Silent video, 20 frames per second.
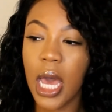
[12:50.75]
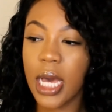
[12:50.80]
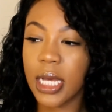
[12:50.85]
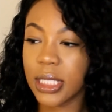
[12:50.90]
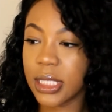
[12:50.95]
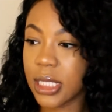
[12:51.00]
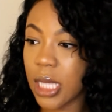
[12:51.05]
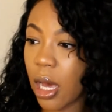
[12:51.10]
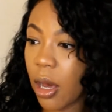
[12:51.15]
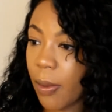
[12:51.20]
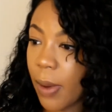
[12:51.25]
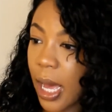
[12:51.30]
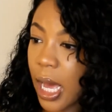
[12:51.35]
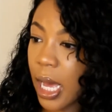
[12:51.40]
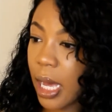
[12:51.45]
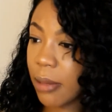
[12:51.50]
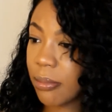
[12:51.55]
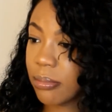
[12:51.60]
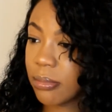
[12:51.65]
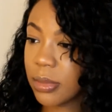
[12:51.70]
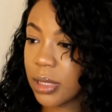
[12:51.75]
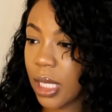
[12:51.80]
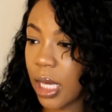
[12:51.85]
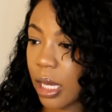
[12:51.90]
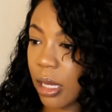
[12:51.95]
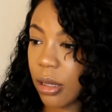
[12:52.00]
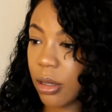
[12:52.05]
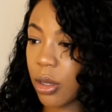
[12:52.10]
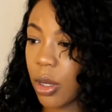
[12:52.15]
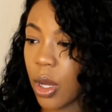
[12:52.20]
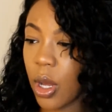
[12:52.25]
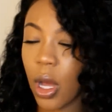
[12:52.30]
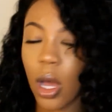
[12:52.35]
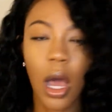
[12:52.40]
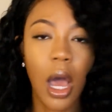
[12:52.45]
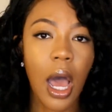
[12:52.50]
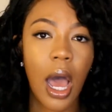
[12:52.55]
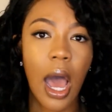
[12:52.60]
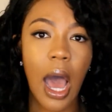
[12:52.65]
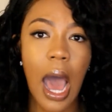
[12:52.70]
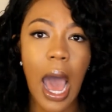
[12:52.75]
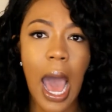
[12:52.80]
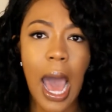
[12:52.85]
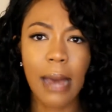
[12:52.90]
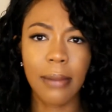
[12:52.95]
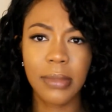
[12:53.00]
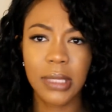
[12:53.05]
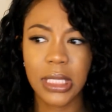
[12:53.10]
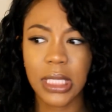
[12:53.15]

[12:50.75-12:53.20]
So yeah, I'm